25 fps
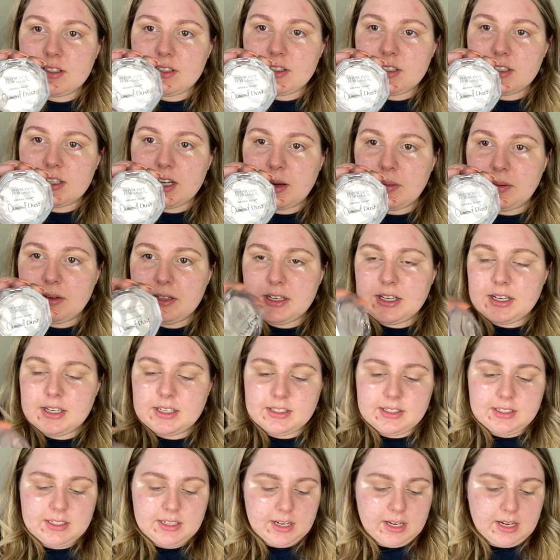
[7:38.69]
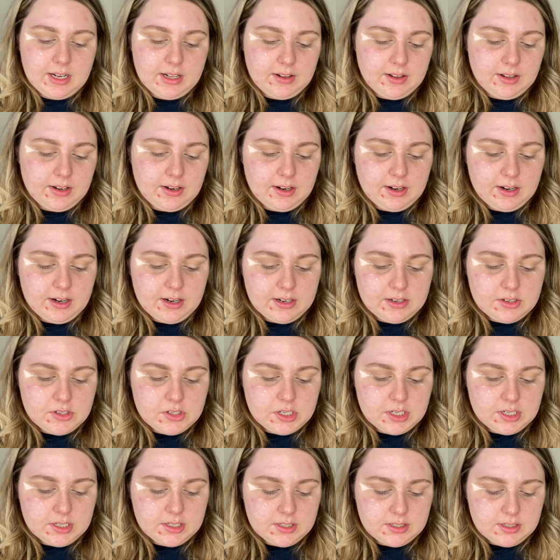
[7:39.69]
Diamond Dust highlighter and
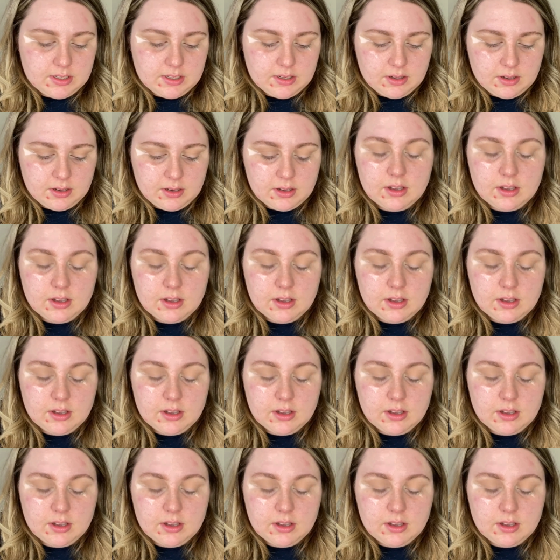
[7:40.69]
just